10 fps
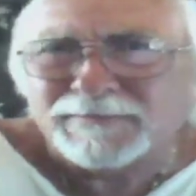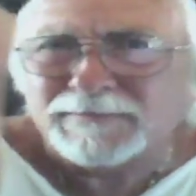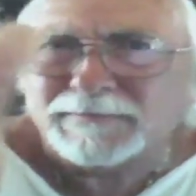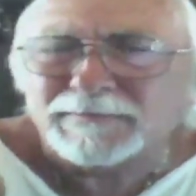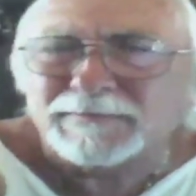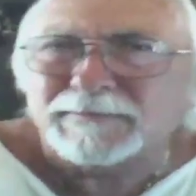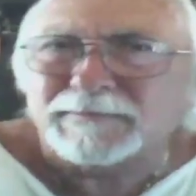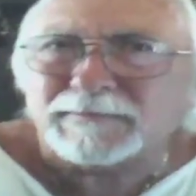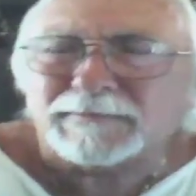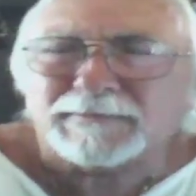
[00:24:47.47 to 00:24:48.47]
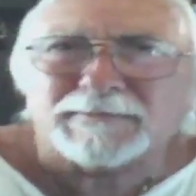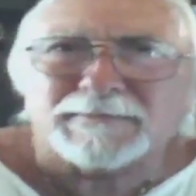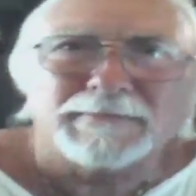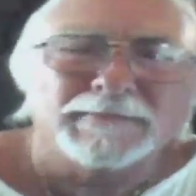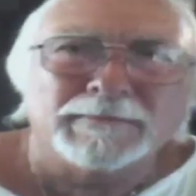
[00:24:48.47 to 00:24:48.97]

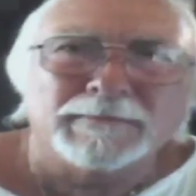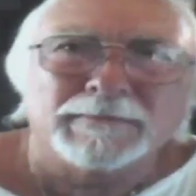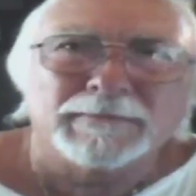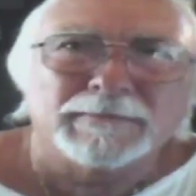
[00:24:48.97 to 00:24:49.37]
(no one is talking)